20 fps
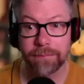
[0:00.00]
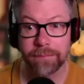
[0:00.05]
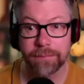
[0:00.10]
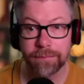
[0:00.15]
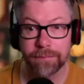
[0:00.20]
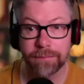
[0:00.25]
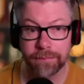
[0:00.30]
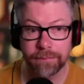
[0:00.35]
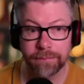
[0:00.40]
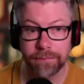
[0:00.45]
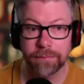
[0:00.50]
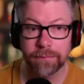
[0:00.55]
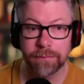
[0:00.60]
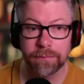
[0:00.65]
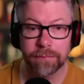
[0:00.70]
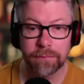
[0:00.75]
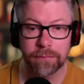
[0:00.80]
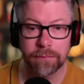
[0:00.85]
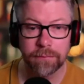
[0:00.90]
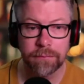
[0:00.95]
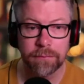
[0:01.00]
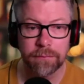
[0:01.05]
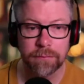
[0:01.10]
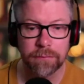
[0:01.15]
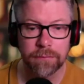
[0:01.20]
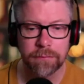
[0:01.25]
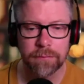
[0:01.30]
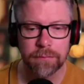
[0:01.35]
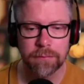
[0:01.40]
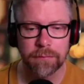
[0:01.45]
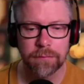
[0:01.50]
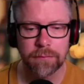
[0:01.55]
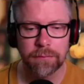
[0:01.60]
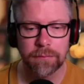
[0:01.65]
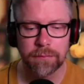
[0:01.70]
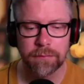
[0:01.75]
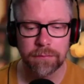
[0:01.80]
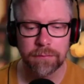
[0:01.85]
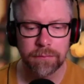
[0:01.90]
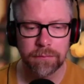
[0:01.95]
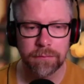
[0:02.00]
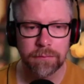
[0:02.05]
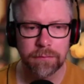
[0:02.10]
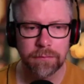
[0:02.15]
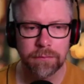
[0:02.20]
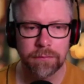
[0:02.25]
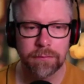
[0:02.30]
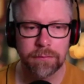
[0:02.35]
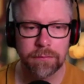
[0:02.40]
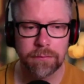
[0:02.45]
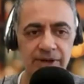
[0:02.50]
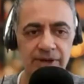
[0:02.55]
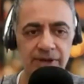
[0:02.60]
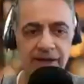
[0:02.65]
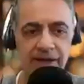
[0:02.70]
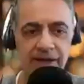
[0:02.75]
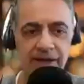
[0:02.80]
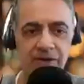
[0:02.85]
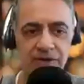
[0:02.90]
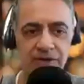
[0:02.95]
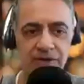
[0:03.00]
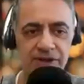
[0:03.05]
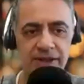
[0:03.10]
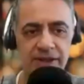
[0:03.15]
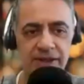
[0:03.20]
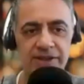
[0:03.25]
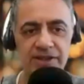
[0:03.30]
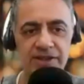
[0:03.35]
It says, however, a base of 10% means it will now cost,